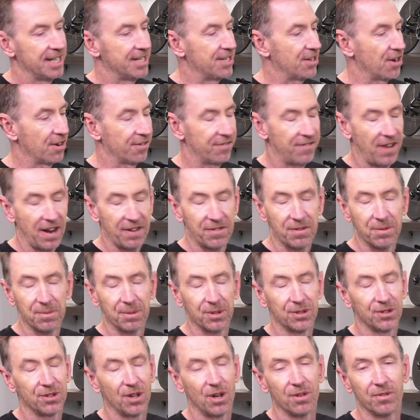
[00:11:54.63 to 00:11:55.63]
No faffing
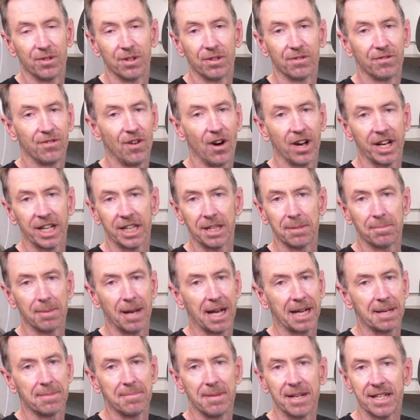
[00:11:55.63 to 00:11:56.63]
with solvent, fighting the
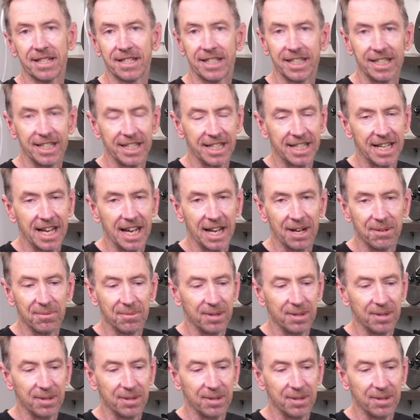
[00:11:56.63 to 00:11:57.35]
black mess that you get